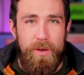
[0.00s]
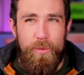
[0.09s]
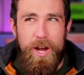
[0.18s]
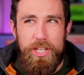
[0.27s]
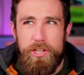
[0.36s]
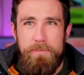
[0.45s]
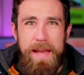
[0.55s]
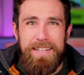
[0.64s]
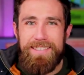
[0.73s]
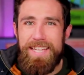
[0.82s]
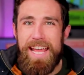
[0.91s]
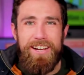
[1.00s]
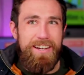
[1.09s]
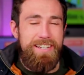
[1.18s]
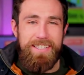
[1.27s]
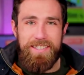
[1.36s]
Why should banks take
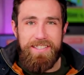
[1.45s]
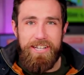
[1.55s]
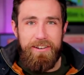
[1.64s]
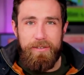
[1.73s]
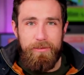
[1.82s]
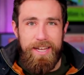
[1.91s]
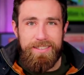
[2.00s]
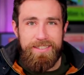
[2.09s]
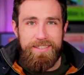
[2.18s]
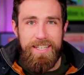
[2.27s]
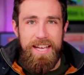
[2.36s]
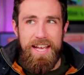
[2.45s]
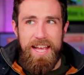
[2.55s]
unnecessary risks?